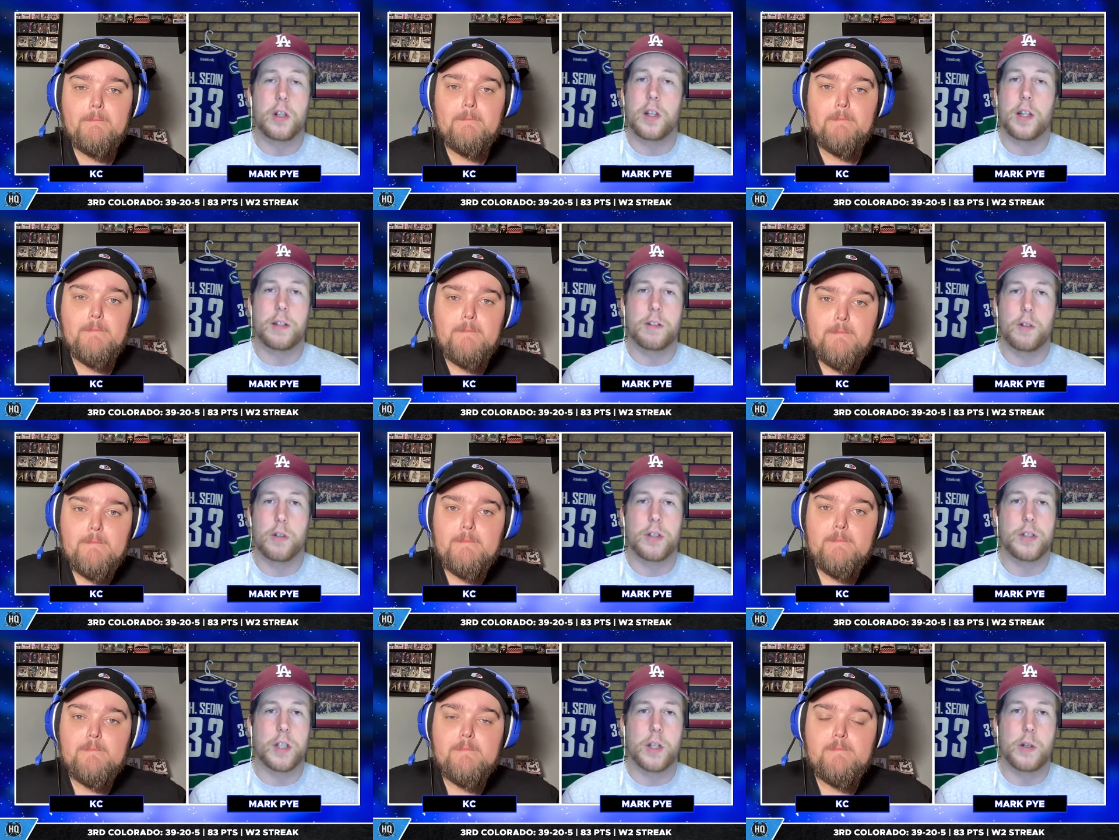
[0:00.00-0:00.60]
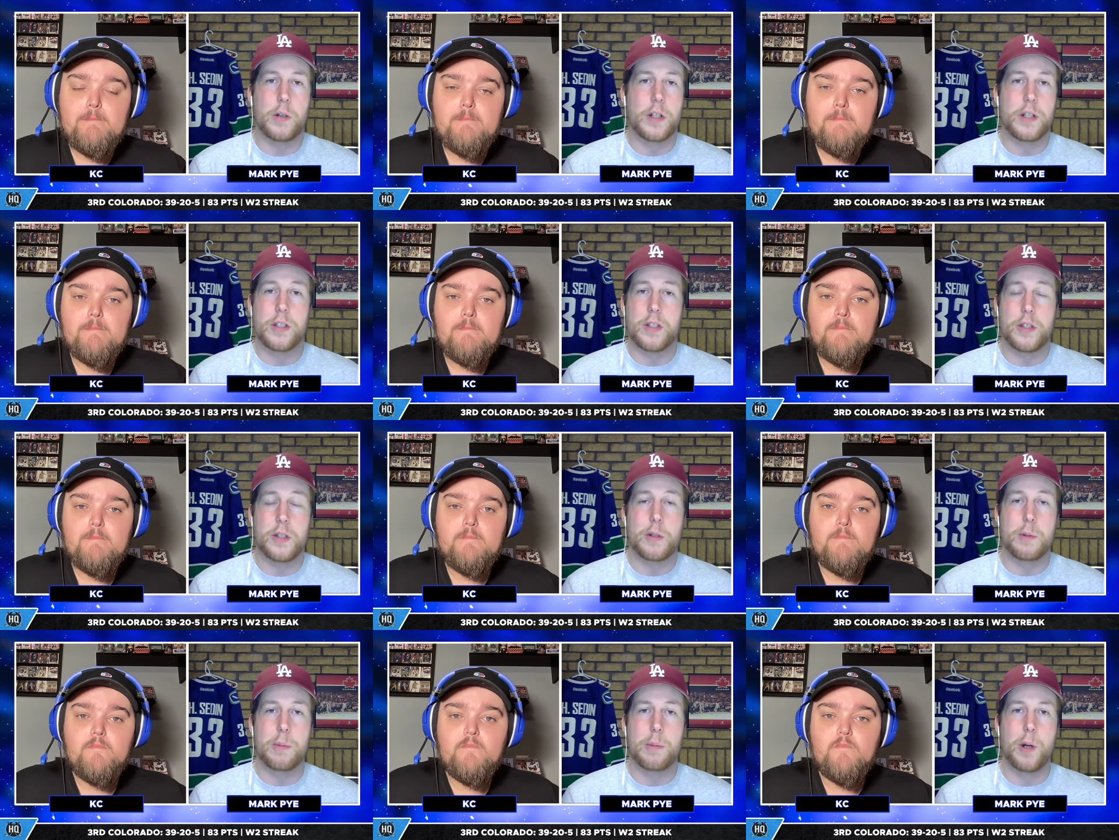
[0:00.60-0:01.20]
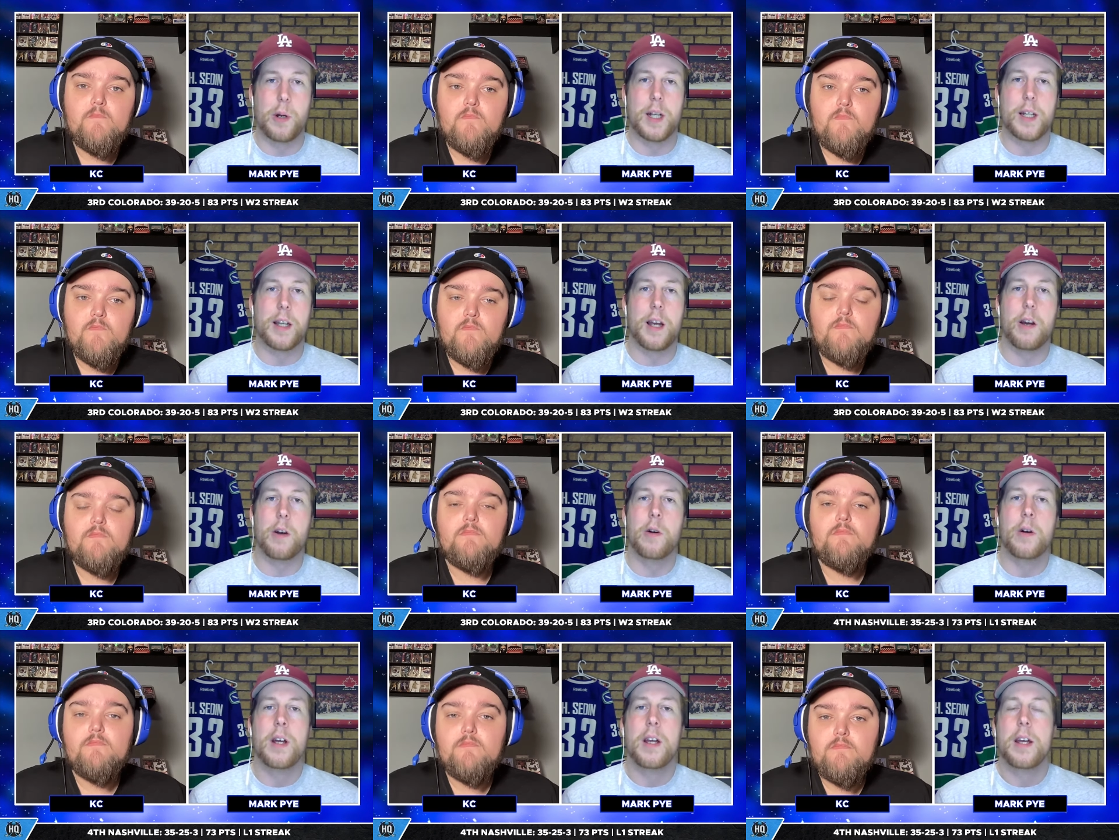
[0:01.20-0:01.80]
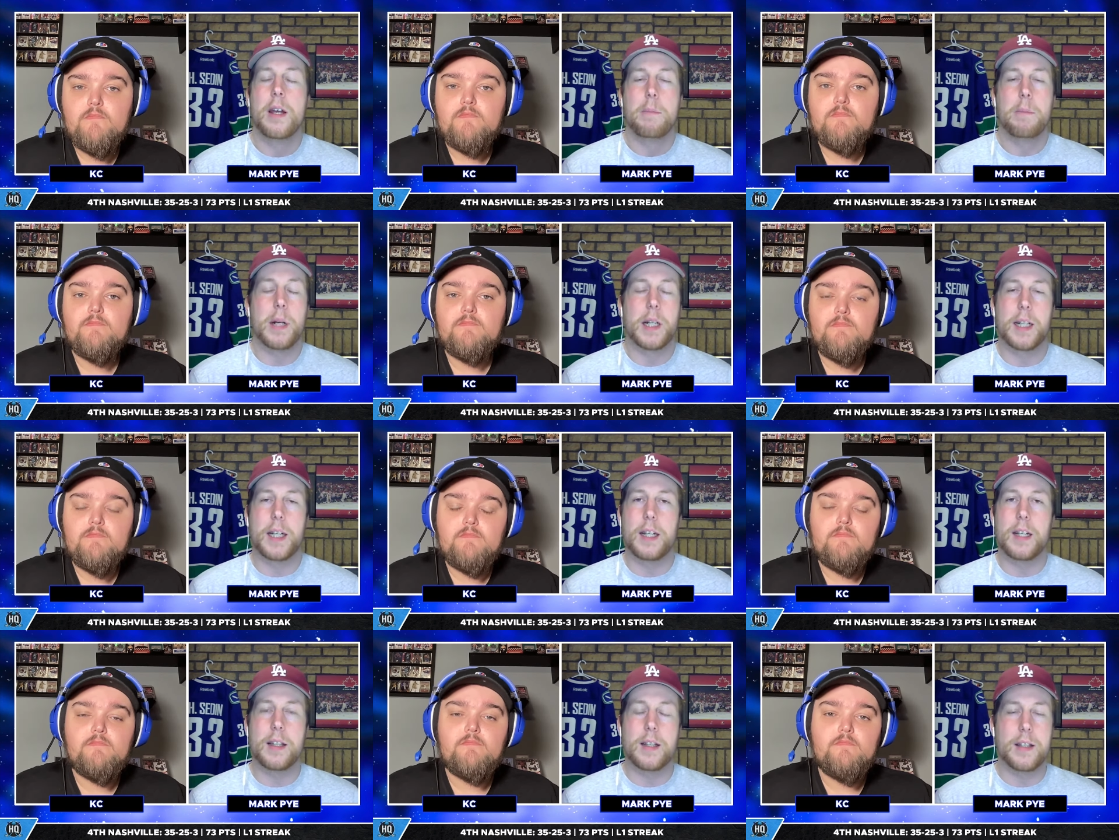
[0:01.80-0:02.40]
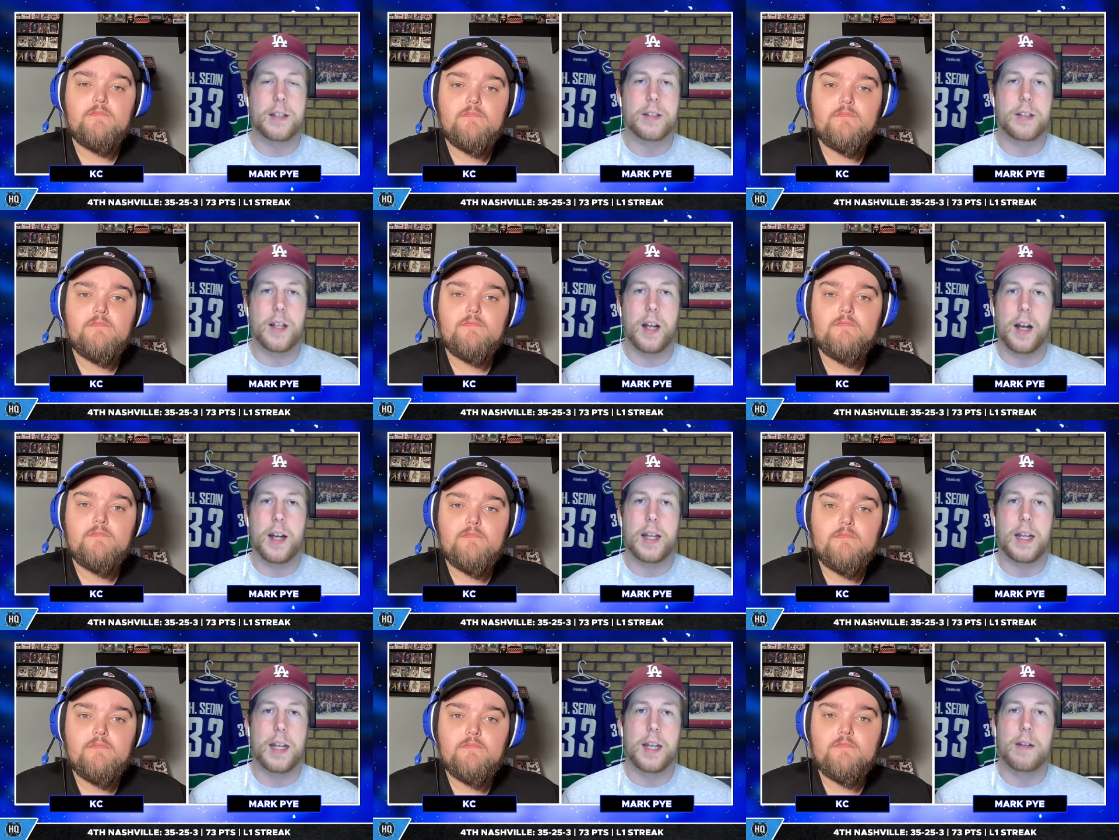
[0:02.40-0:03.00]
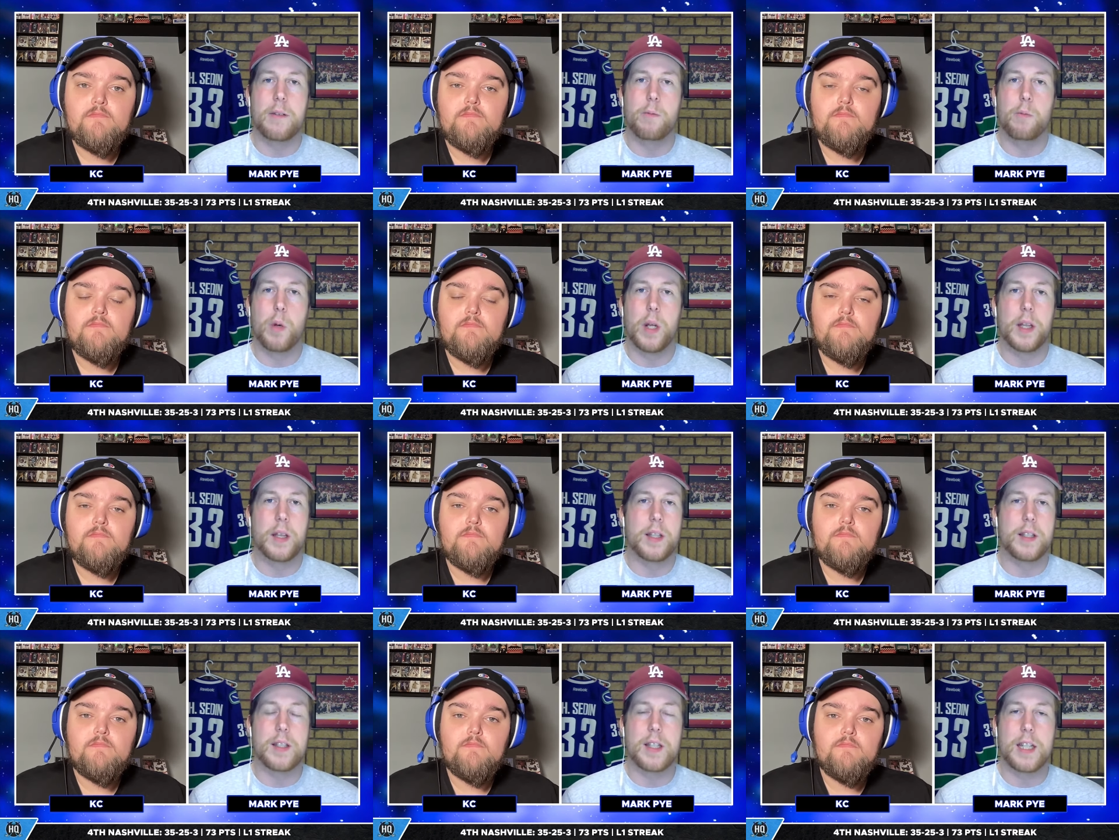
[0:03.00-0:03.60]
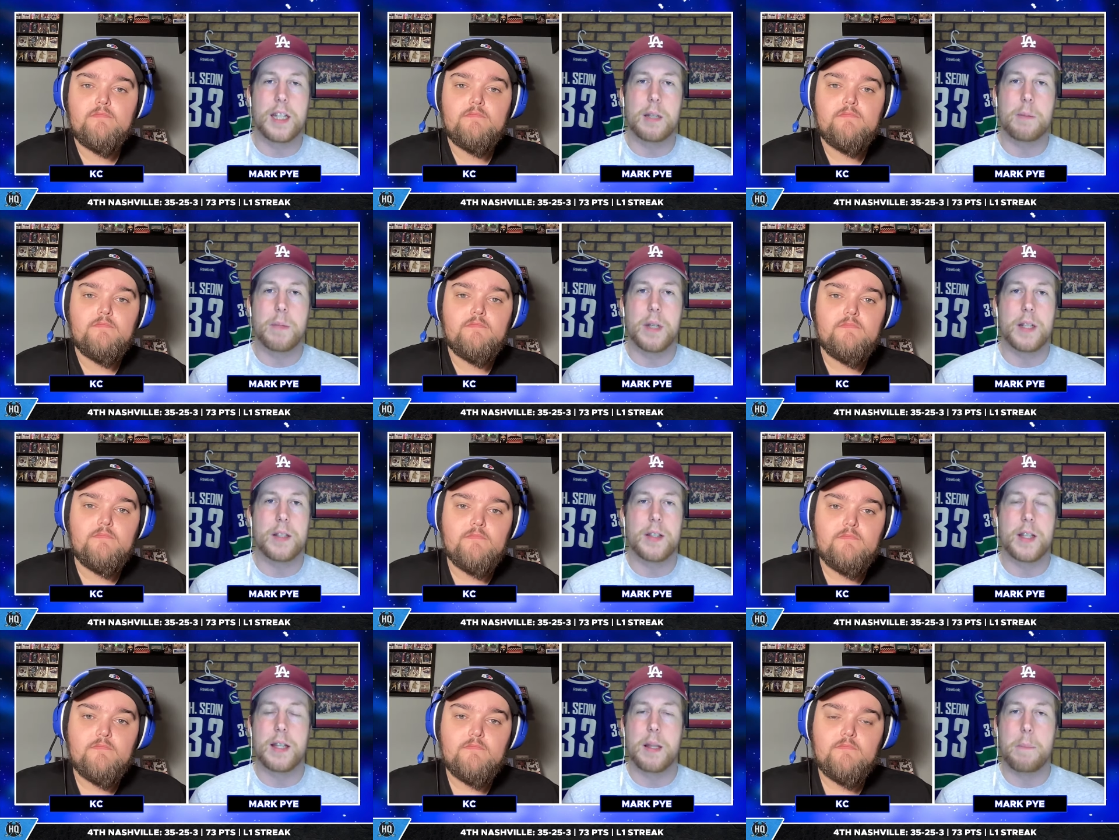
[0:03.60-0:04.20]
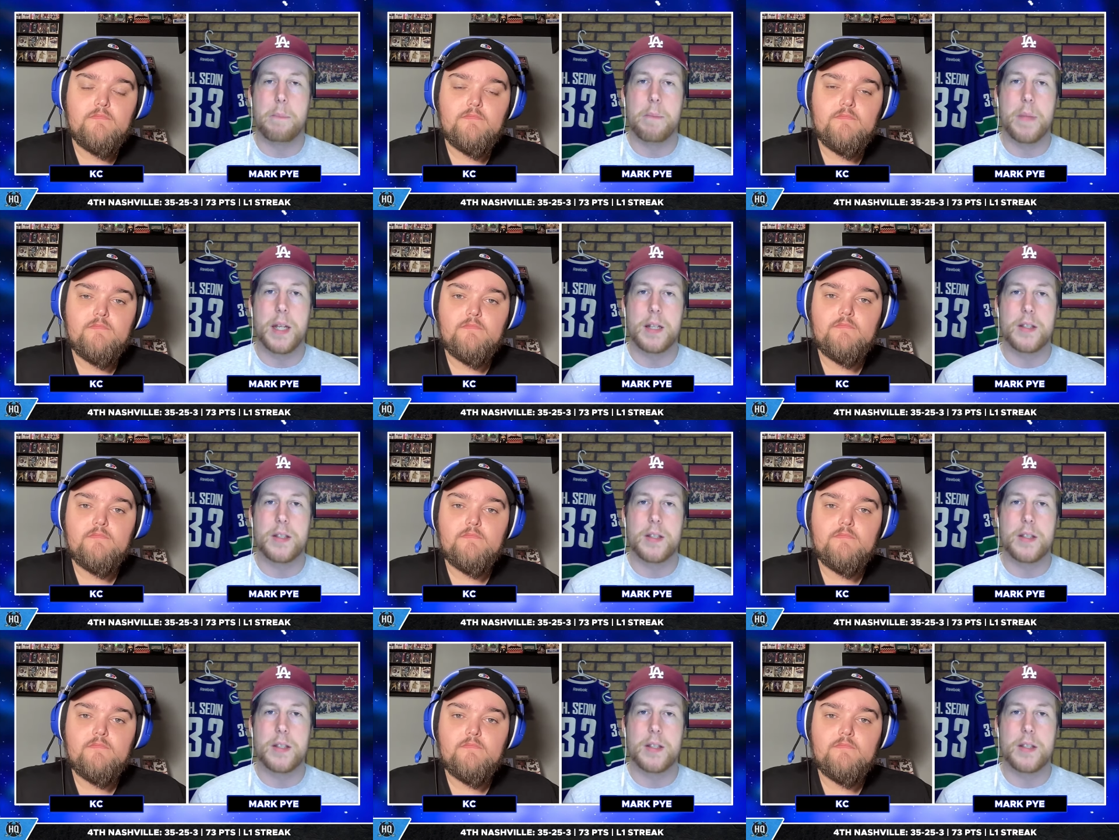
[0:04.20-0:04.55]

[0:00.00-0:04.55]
Speaker 1: look like Chris Kunitz two point oh, but getting this guy in when the team is in the